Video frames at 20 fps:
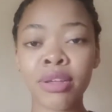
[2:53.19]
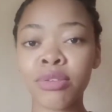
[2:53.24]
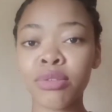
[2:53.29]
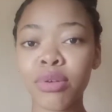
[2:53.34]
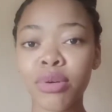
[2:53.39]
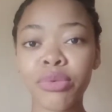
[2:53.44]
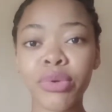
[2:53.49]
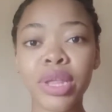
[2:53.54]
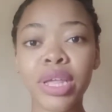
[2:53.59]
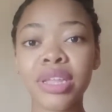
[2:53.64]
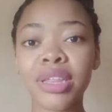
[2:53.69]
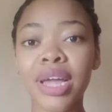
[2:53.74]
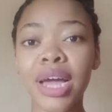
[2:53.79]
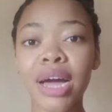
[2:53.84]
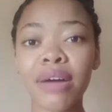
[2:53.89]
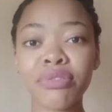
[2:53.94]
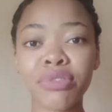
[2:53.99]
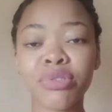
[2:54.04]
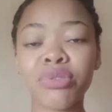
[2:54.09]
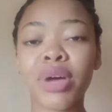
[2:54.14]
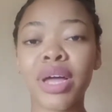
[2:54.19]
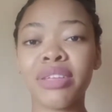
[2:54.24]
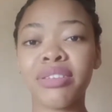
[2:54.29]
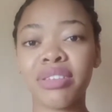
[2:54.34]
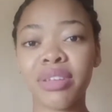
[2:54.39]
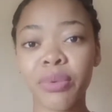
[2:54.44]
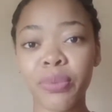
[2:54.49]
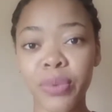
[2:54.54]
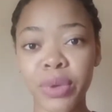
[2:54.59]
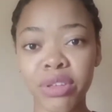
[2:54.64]
No, really, they have to
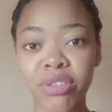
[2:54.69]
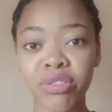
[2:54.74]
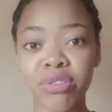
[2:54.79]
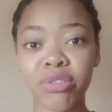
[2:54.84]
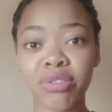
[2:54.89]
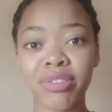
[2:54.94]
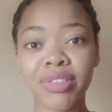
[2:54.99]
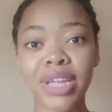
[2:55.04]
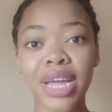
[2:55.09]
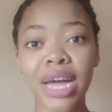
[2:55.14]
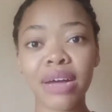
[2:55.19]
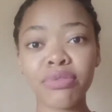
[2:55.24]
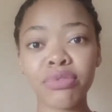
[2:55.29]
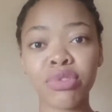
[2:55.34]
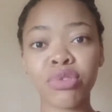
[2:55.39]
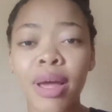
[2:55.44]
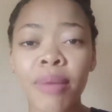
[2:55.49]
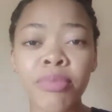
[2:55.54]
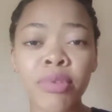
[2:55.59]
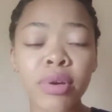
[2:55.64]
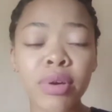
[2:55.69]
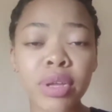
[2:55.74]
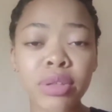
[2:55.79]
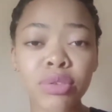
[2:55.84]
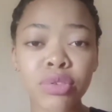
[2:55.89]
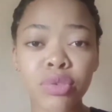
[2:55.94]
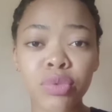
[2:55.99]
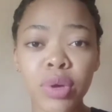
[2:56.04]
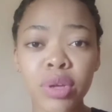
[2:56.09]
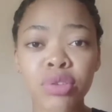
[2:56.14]
answer questions. They have to. I'm not going
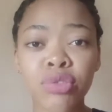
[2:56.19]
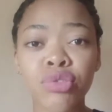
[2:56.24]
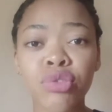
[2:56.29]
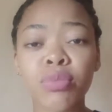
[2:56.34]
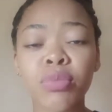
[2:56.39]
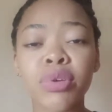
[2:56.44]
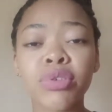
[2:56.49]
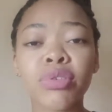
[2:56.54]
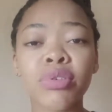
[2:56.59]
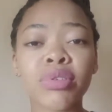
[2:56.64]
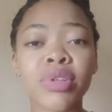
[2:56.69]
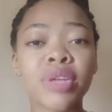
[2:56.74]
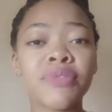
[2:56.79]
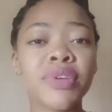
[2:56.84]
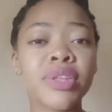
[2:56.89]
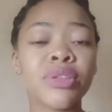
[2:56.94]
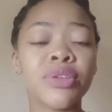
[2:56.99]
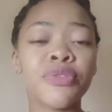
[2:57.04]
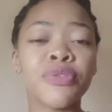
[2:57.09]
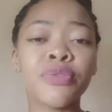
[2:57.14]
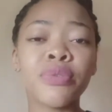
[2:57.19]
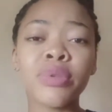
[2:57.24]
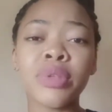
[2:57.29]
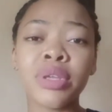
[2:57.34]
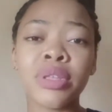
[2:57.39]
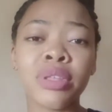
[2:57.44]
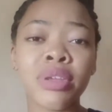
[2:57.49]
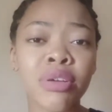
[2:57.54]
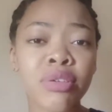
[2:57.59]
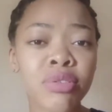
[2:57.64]
to dwell so much on giving the full
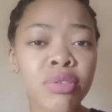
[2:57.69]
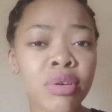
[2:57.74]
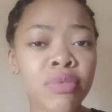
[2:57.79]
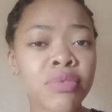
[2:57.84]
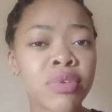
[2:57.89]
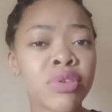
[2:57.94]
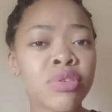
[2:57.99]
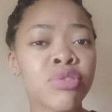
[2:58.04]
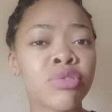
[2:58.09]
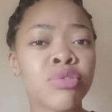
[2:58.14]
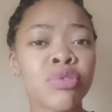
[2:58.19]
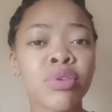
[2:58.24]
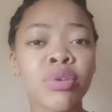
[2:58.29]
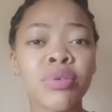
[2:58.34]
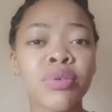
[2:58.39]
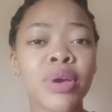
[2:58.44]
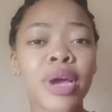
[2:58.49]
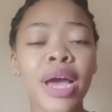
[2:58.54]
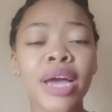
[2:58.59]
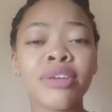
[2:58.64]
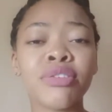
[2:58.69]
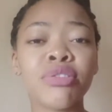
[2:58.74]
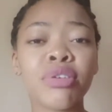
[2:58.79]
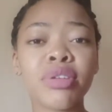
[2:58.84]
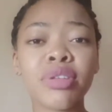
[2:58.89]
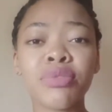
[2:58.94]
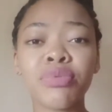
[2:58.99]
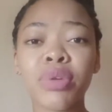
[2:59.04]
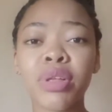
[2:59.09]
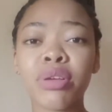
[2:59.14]
details of the story. I
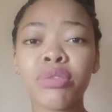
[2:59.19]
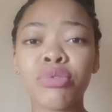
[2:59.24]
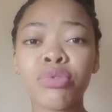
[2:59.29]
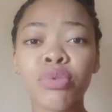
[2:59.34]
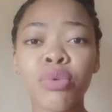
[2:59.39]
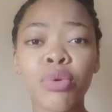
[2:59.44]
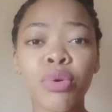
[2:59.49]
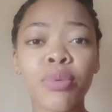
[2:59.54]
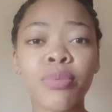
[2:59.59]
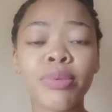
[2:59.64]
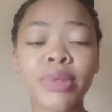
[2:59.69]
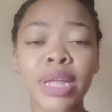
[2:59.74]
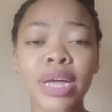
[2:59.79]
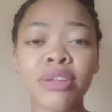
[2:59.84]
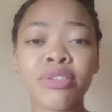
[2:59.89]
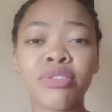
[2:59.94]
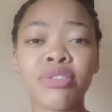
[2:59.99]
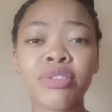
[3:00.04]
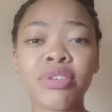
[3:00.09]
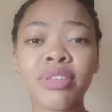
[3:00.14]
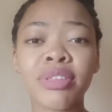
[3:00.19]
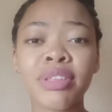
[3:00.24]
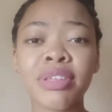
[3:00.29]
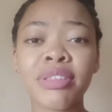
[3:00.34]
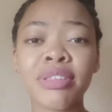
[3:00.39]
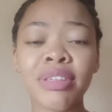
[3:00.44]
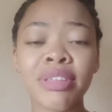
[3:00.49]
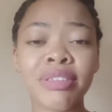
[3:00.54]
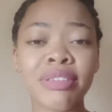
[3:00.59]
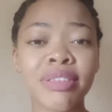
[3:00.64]
just really do hope that
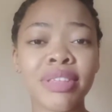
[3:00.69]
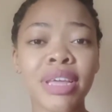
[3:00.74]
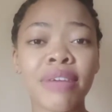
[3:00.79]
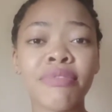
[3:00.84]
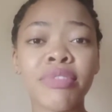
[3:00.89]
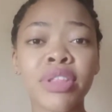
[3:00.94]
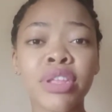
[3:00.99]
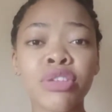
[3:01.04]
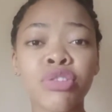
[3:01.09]
justice is served.